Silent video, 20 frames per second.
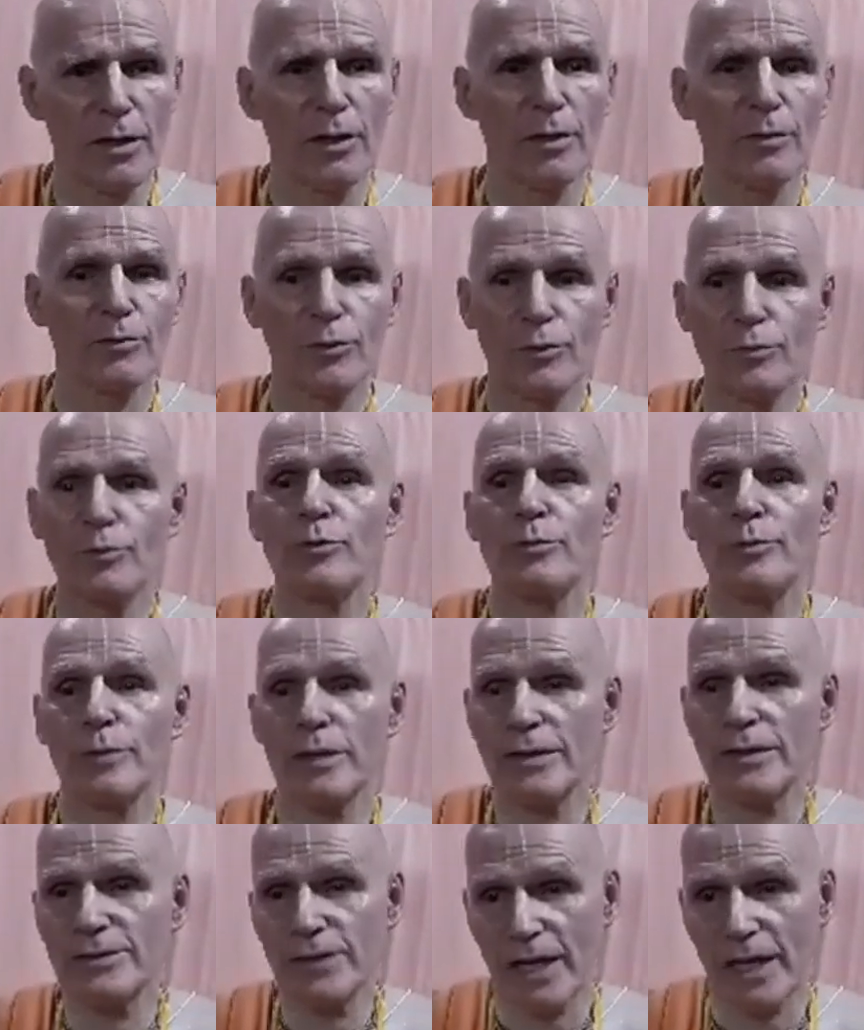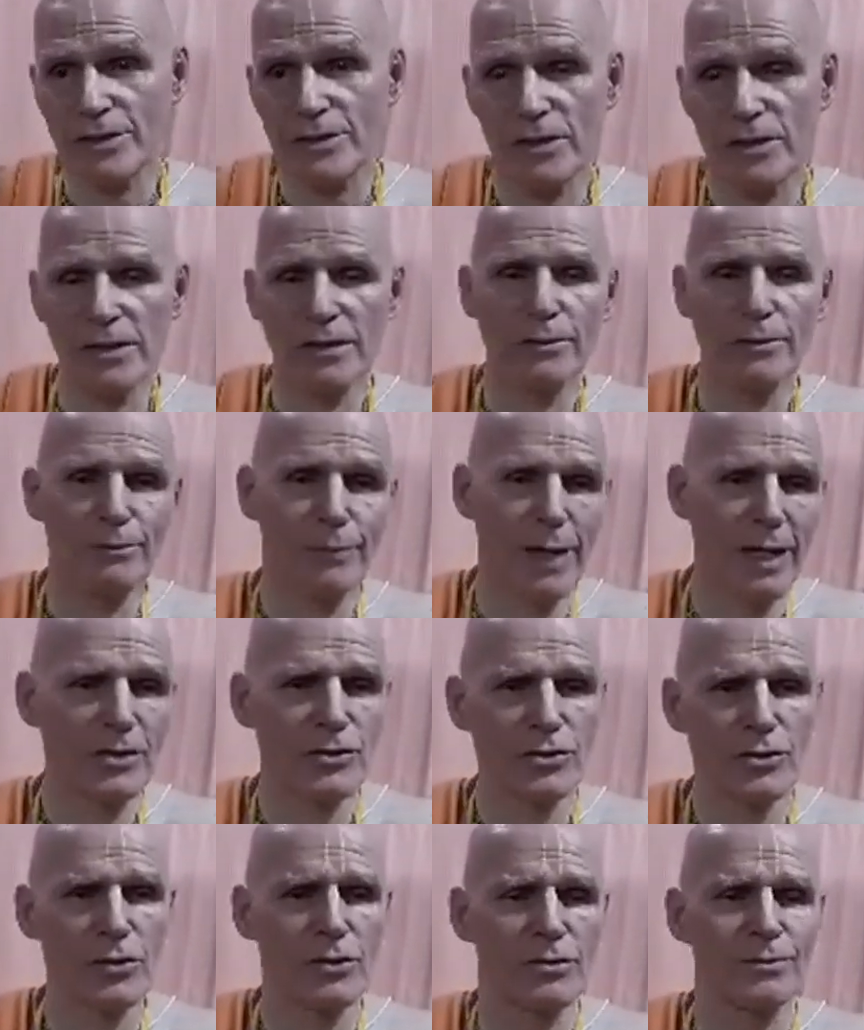Prabhu means actually
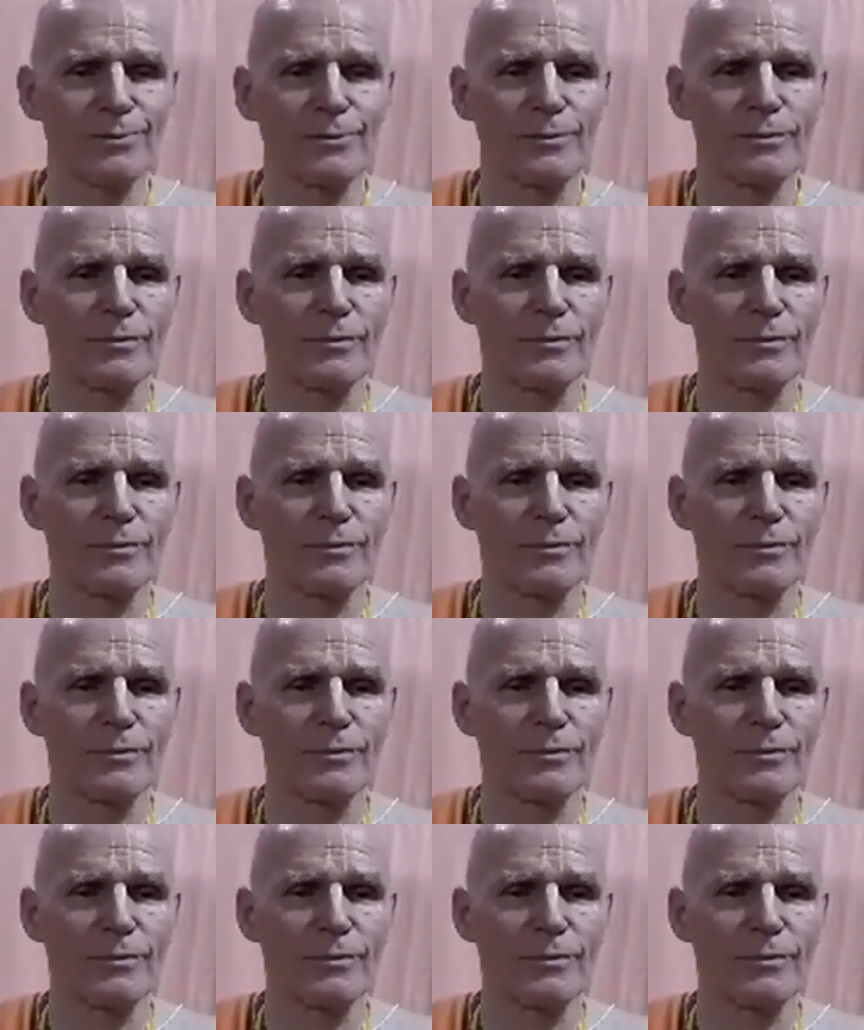master.